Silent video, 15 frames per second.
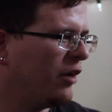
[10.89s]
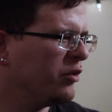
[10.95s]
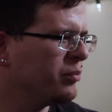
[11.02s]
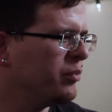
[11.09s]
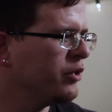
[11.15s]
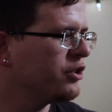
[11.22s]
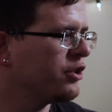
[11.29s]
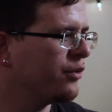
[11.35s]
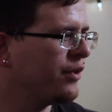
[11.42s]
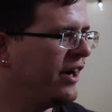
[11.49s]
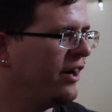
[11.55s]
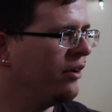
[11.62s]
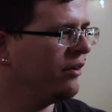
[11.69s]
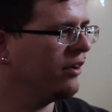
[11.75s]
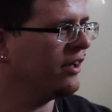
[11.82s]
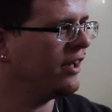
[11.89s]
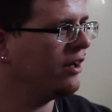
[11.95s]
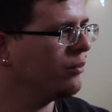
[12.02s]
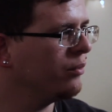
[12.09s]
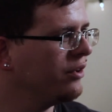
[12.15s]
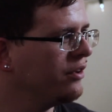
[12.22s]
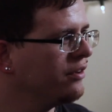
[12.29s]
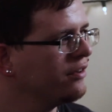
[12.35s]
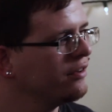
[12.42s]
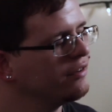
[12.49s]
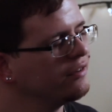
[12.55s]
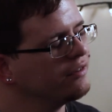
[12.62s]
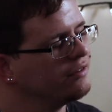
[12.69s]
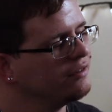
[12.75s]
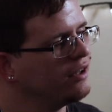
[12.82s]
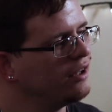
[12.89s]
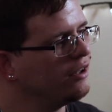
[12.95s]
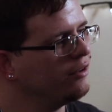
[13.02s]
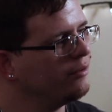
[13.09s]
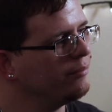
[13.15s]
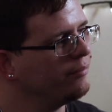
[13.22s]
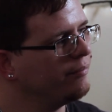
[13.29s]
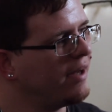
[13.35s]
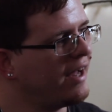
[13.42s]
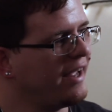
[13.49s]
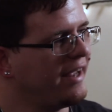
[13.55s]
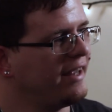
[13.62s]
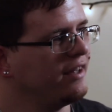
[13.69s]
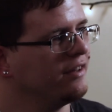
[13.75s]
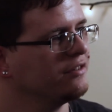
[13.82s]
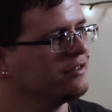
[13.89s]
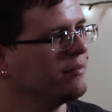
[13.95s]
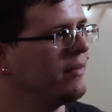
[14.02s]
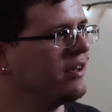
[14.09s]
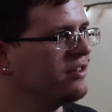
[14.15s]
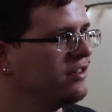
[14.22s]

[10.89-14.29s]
I was pushed around a lot with my aunts and my